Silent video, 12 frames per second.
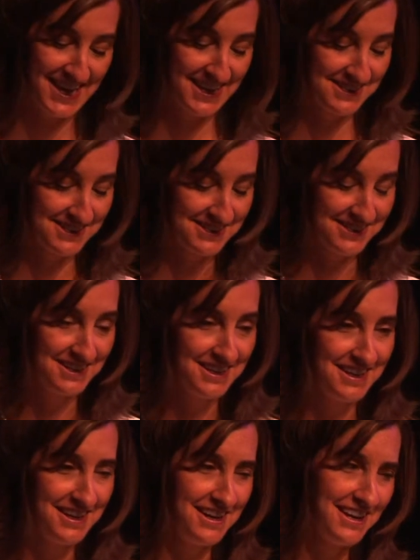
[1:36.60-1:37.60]
end,
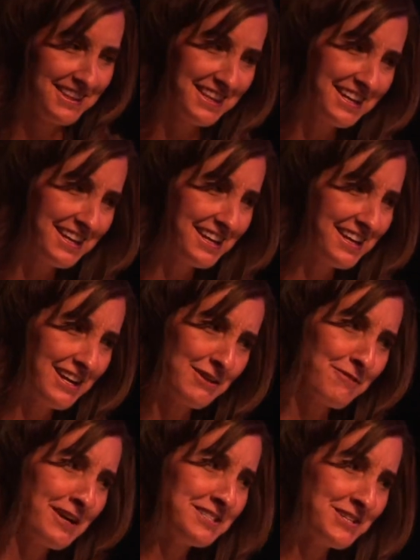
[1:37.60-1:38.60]
thinking
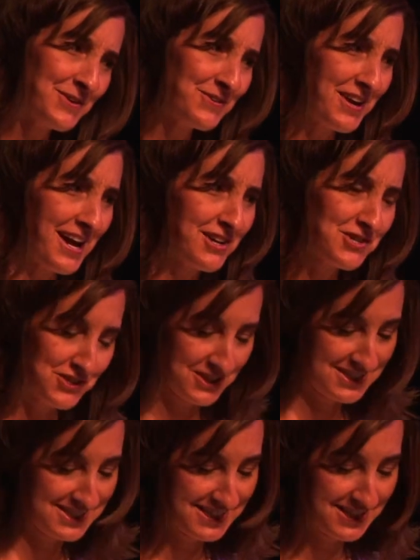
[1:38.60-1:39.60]
if I don't actually
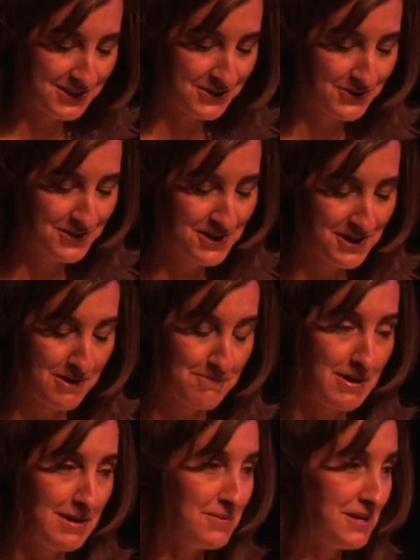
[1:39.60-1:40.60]
see you,
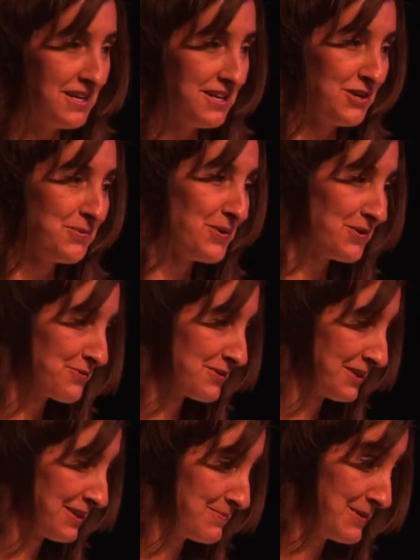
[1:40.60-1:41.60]
maybe you won't
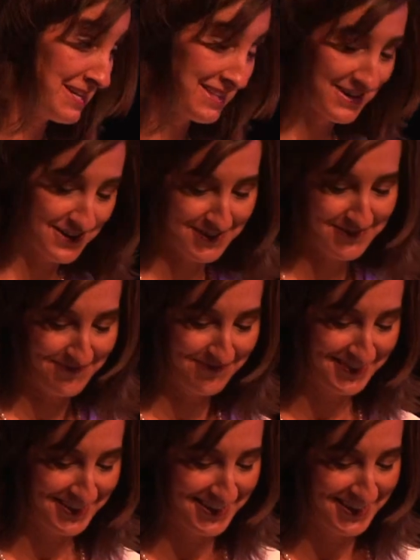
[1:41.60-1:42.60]
really be there,
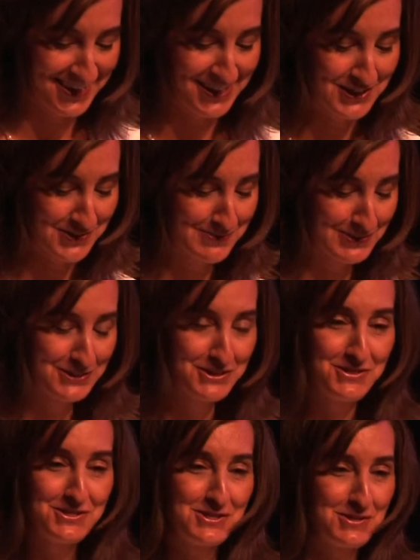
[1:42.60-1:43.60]
in your
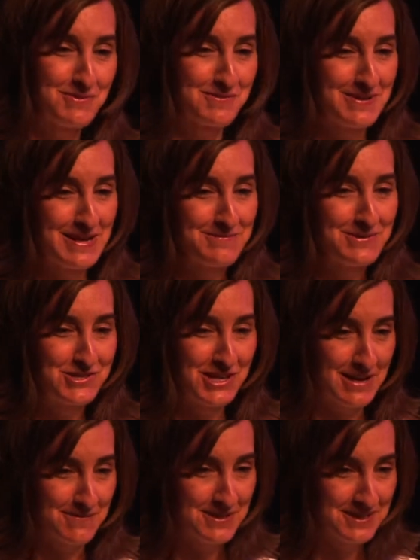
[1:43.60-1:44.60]
blue Superman
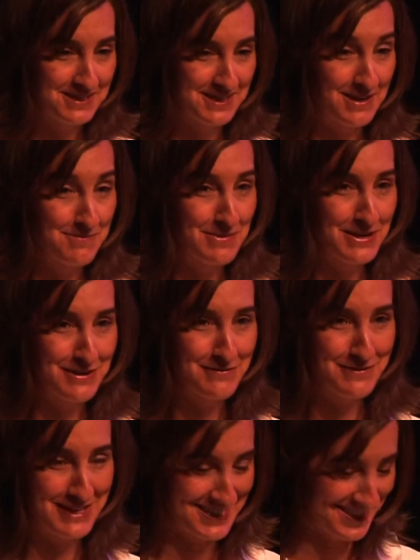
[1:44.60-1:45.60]
pajamas and bare
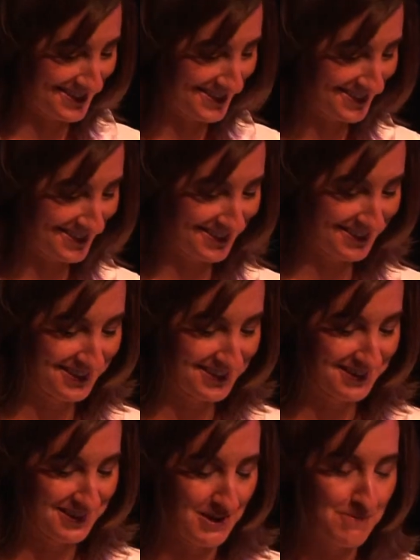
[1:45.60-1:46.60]
feet.
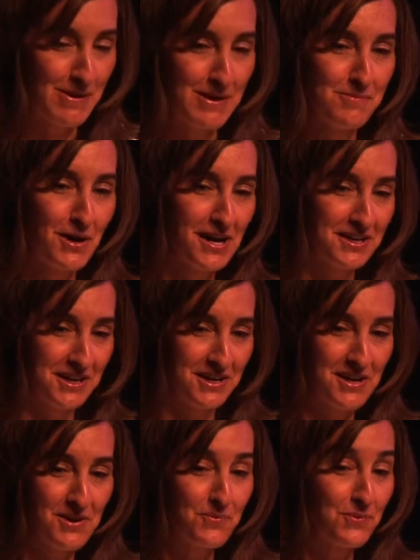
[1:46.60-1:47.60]
My
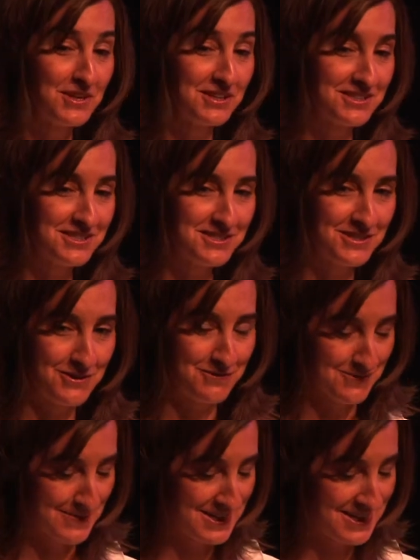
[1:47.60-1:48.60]
body wilts
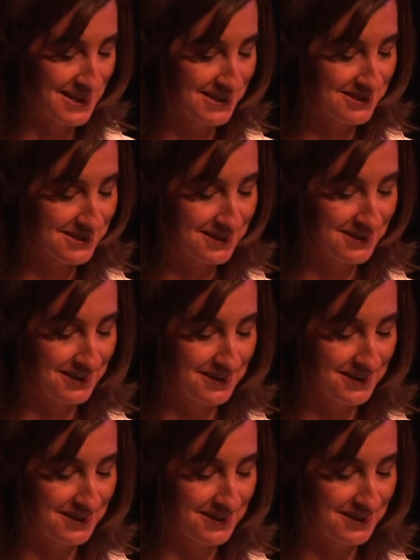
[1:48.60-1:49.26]
over my desk,